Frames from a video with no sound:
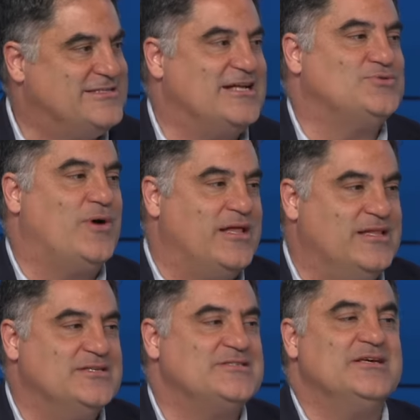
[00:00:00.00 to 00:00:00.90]
That's why
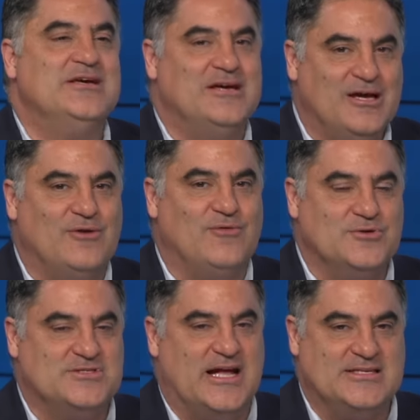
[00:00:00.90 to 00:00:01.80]
this interview
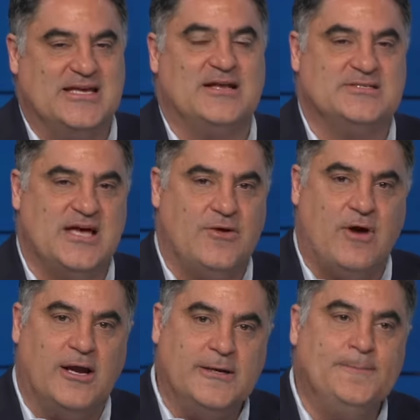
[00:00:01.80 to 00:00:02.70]
stands out as
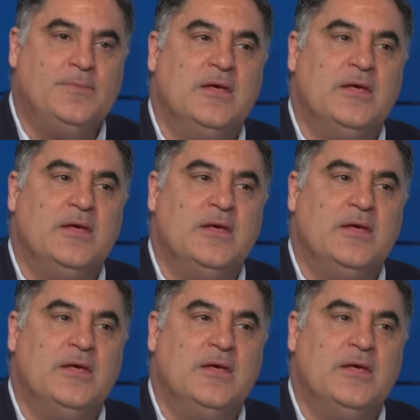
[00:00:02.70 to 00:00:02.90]
ironic.